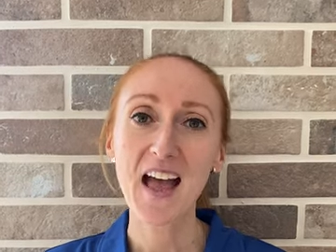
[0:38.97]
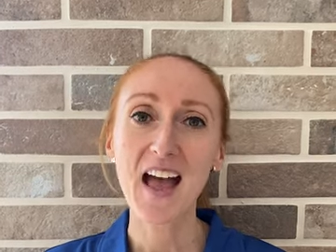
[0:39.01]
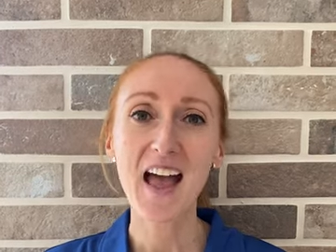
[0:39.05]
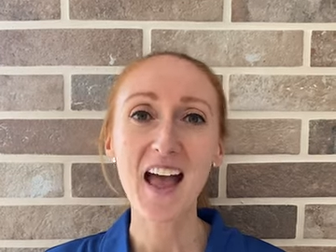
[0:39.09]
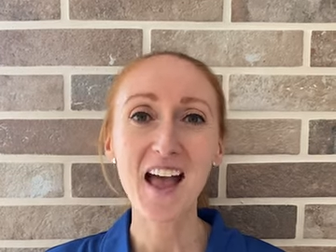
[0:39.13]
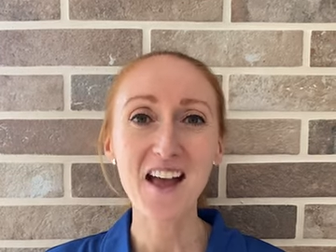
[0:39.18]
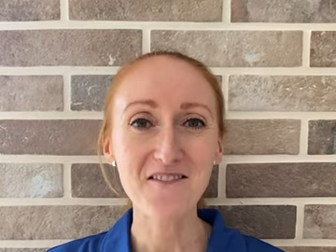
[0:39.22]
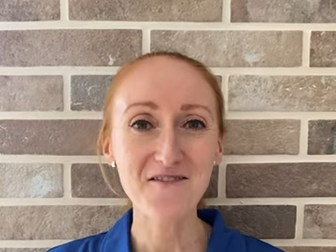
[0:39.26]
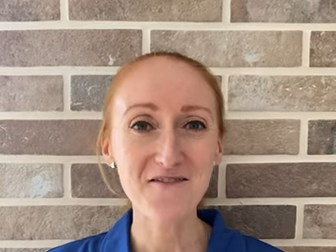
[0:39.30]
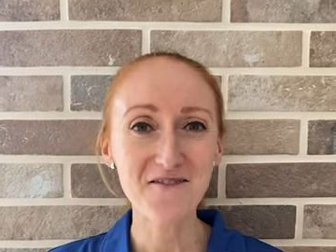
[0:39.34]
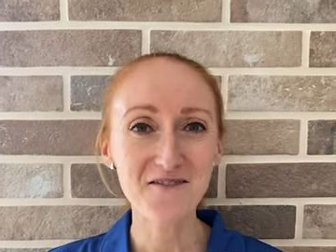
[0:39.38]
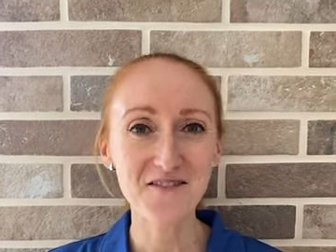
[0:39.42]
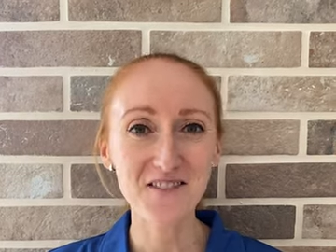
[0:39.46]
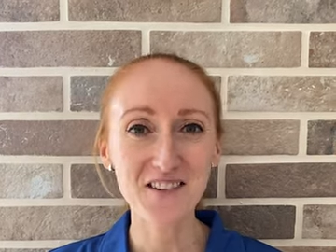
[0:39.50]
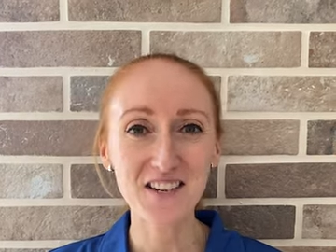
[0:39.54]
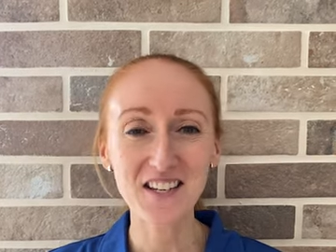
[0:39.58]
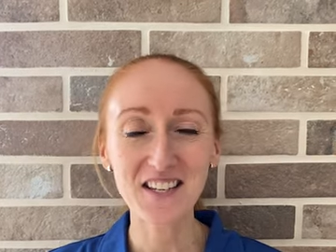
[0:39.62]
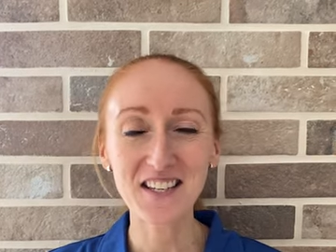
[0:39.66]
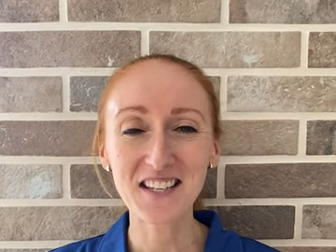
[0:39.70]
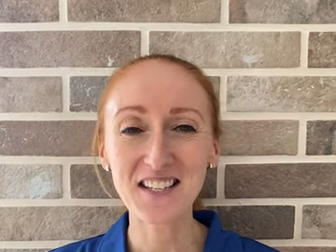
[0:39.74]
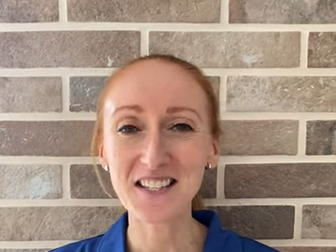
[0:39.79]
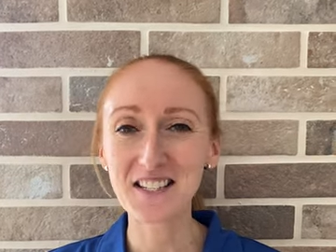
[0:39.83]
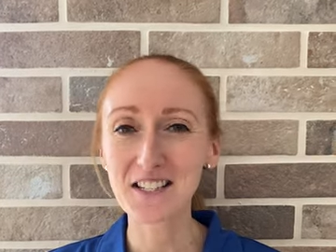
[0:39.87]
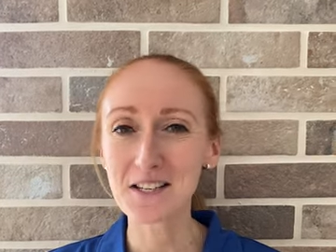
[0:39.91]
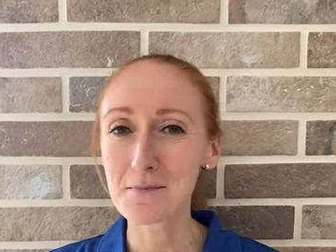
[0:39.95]

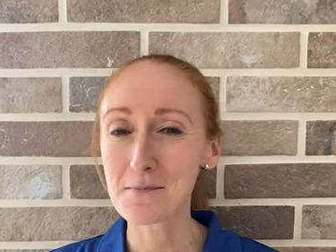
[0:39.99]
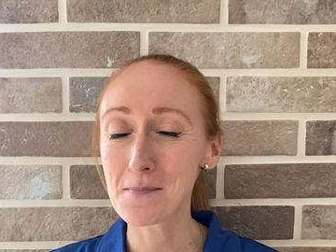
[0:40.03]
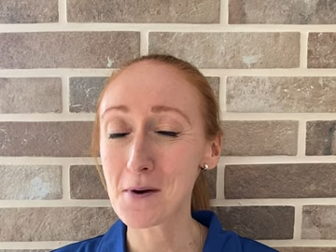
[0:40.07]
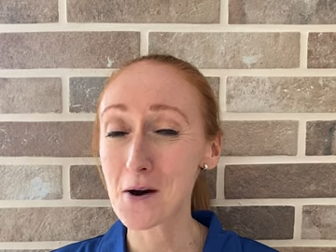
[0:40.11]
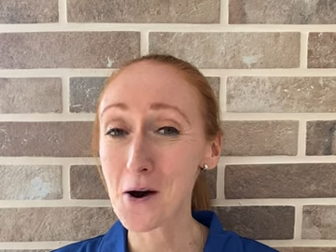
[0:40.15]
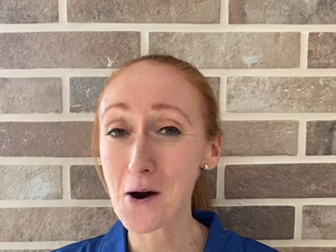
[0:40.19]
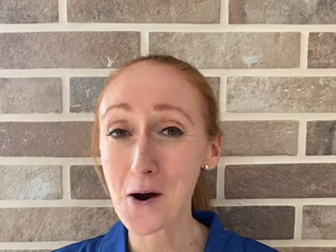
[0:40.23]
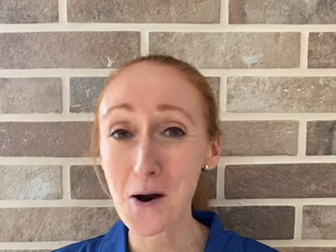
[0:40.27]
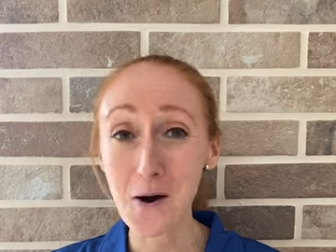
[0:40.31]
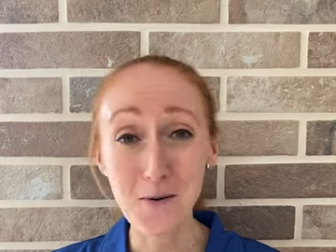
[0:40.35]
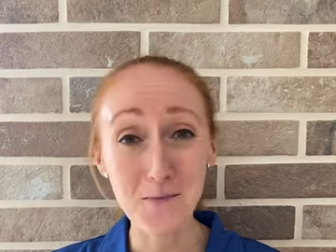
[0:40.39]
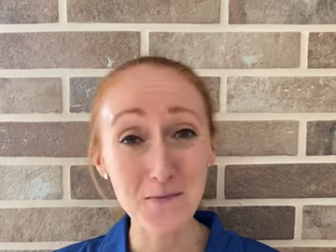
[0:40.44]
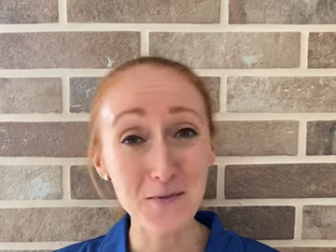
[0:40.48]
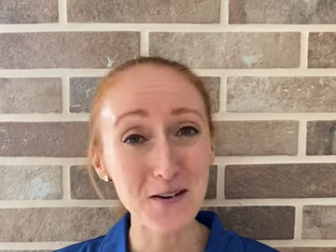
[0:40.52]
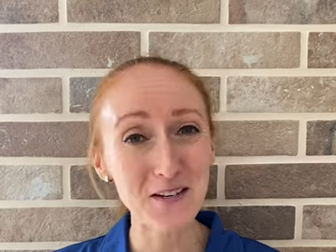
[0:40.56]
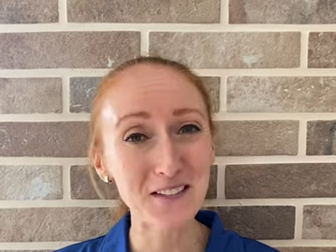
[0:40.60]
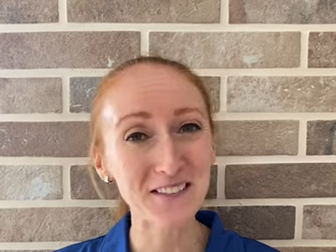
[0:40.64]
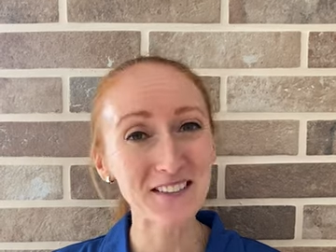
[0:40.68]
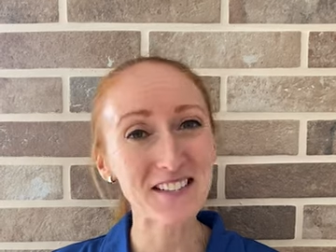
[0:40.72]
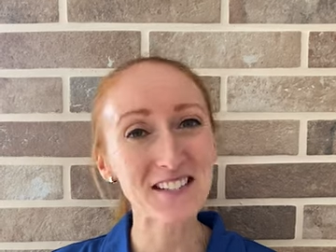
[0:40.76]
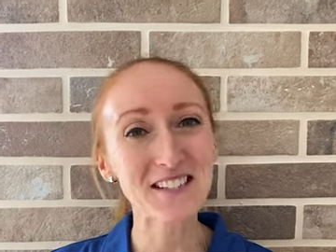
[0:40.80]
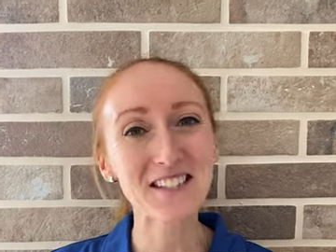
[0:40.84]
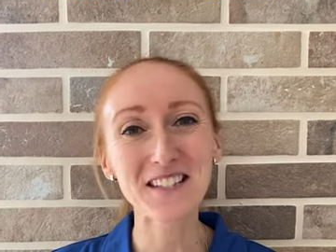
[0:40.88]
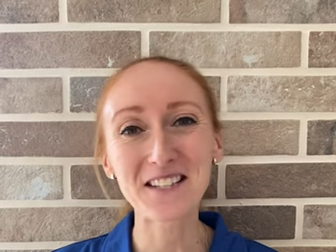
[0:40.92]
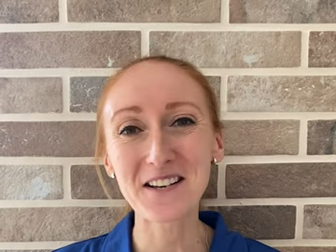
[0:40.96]
Every
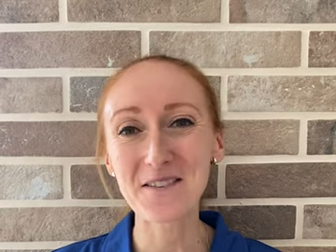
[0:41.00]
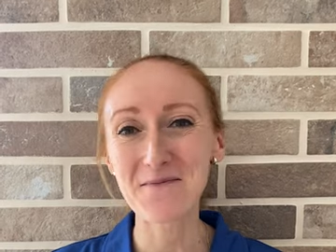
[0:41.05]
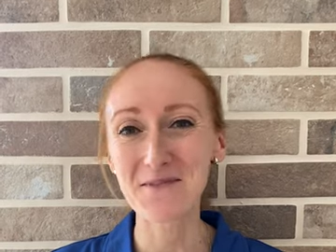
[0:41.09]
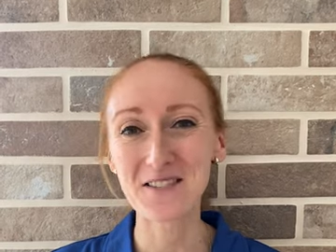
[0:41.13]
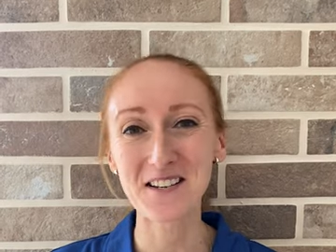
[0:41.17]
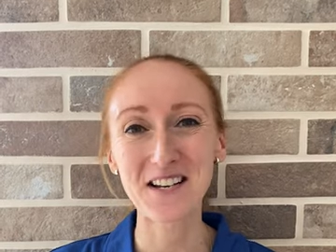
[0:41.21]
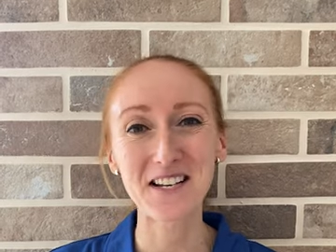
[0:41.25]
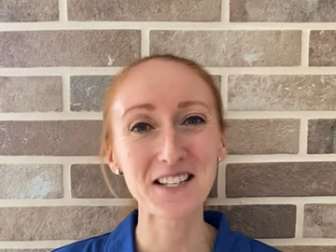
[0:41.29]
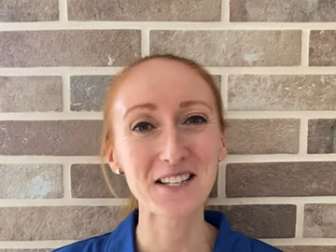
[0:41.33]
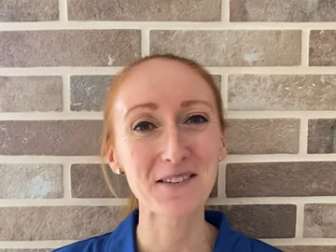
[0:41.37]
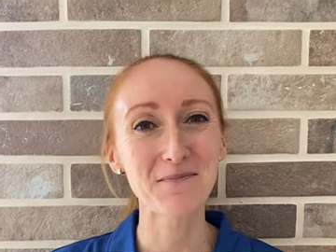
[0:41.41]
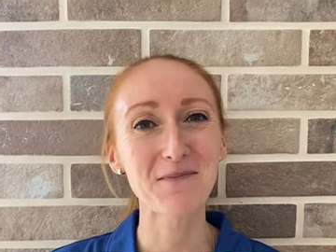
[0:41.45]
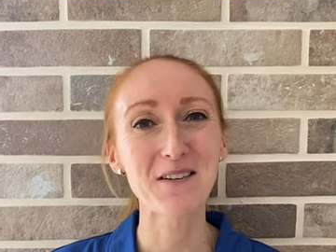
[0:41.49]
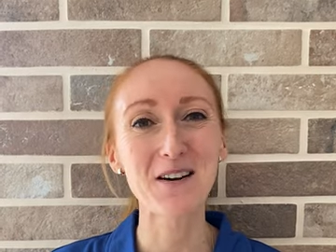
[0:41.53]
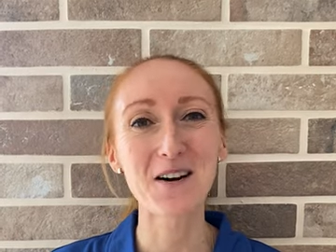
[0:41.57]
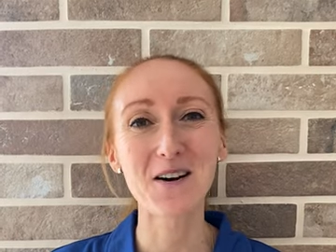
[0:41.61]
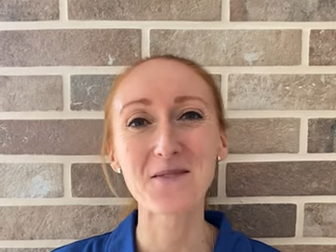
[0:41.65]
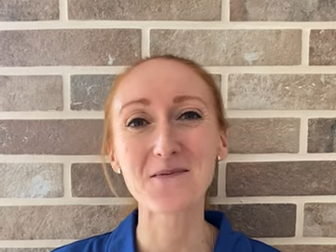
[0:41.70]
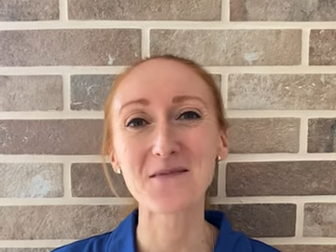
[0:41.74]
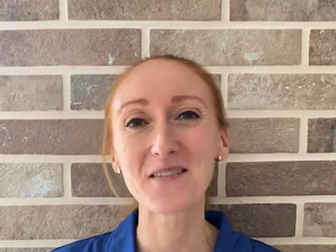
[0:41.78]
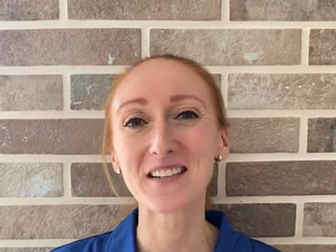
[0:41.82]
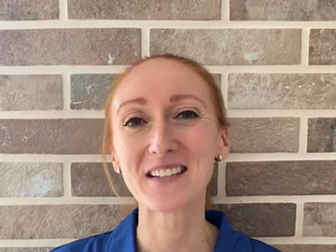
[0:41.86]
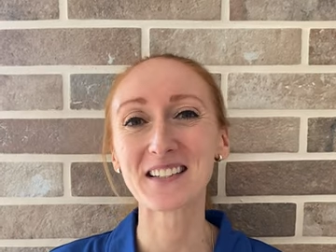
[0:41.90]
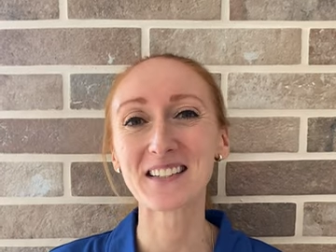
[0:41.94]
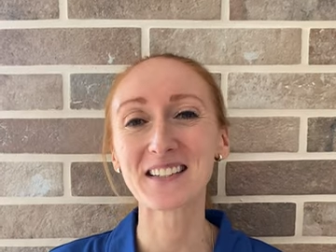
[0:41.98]
department, subject
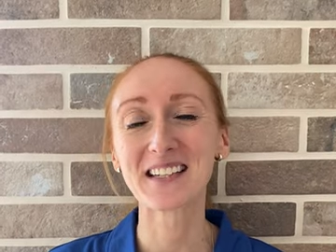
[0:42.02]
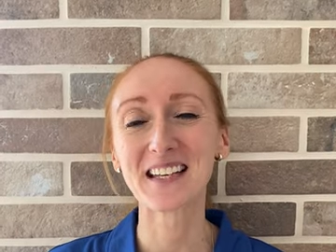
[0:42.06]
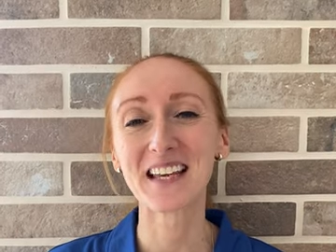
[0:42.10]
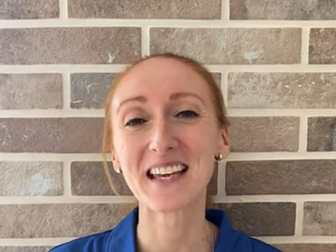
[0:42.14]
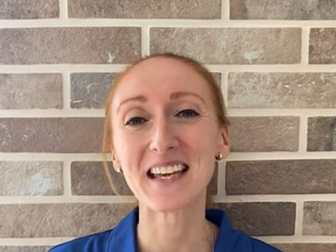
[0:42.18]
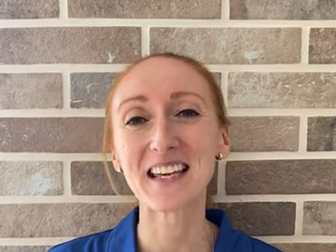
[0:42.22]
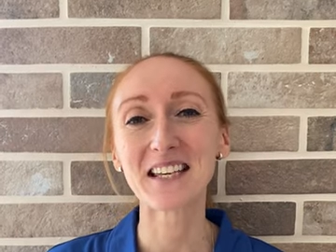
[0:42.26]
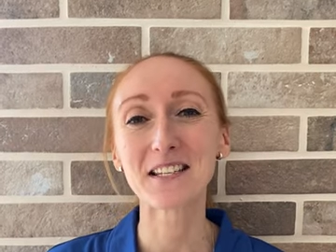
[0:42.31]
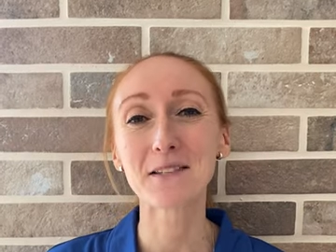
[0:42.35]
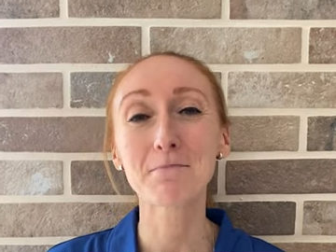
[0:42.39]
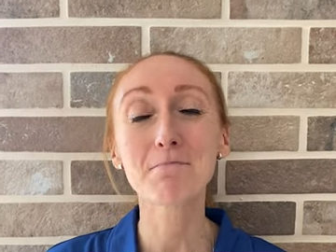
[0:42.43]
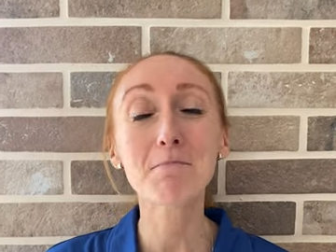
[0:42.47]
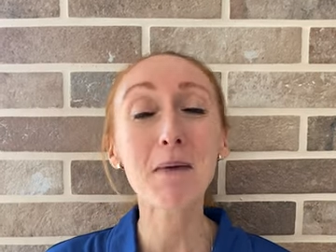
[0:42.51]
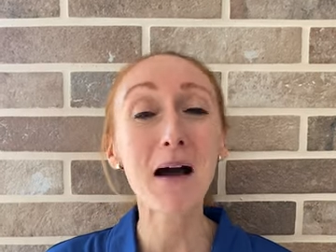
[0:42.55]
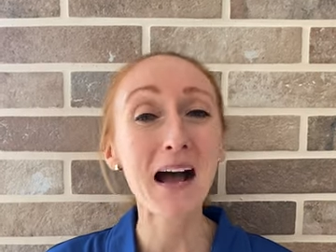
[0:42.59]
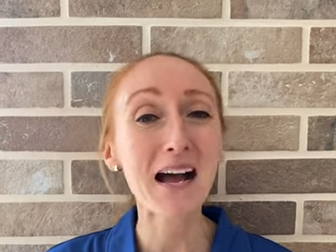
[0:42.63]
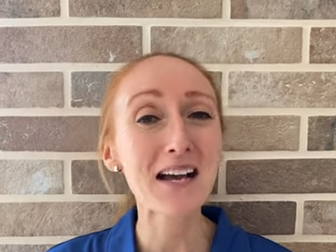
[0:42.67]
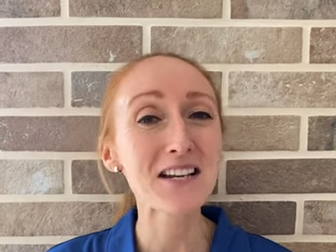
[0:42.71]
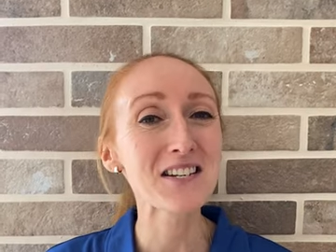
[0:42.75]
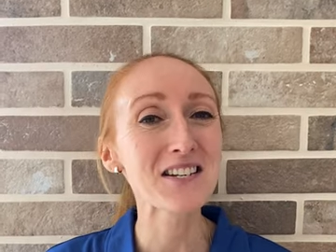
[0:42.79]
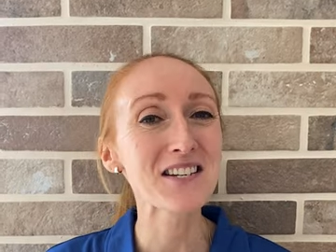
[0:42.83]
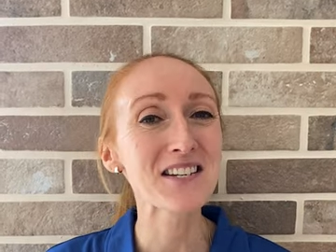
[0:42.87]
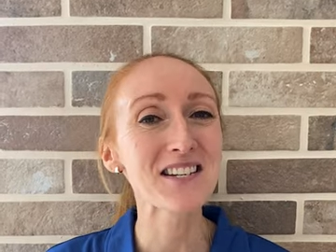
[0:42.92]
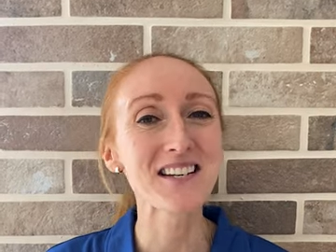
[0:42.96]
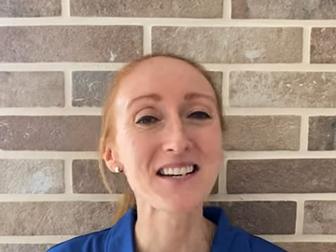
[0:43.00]
department, is
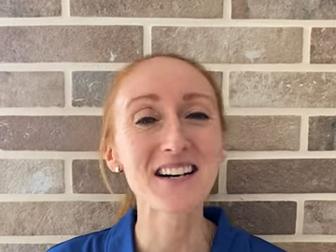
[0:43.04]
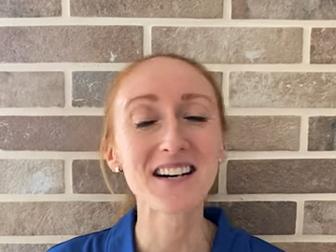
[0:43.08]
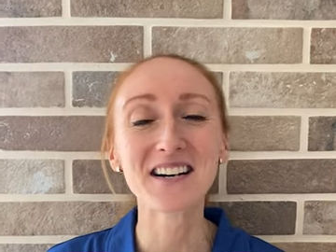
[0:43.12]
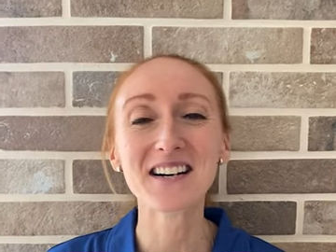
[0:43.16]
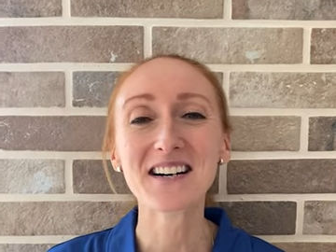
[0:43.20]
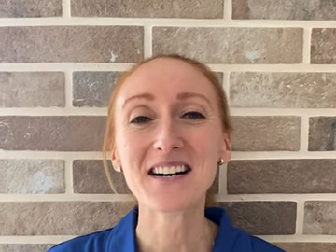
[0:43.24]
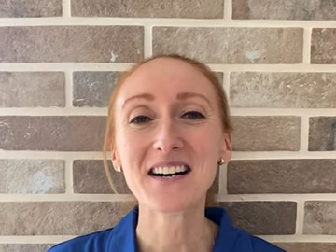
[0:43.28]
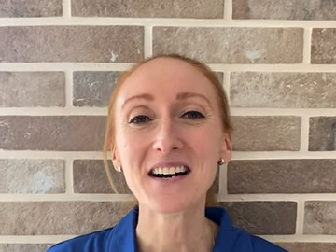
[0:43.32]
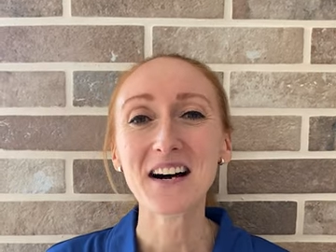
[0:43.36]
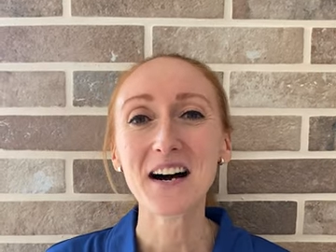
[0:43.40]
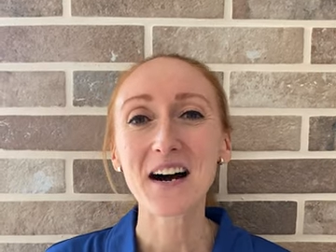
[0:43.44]
passionate